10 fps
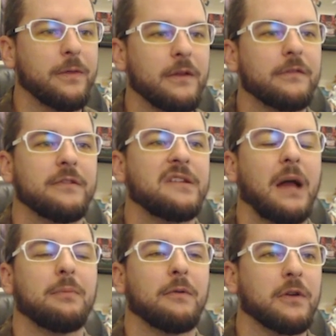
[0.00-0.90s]
this
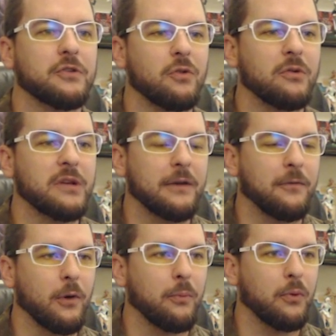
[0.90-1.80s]
type of control deck
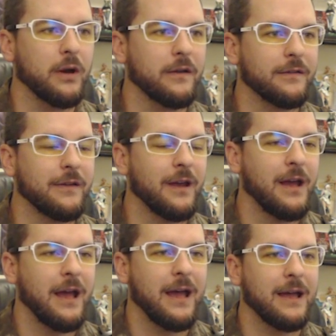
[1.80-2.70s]
for Priest,
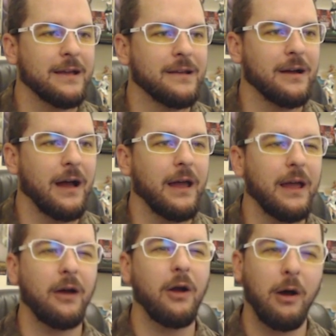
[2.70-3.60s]
and
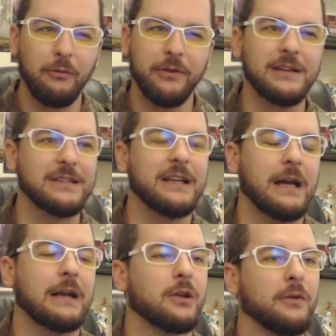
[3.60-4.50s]
I was actually
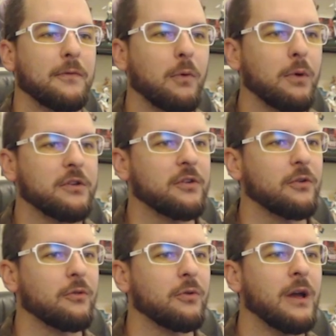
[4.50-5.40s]
kind of looking forward
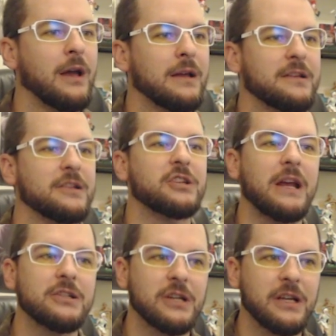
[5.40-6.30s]
to
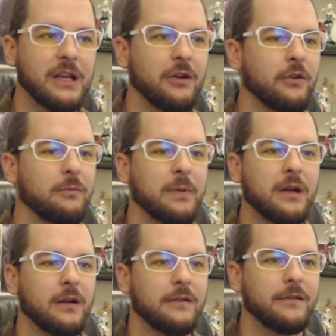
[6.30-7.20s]
changing gears
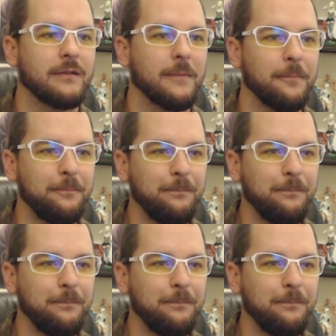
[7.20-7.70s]
because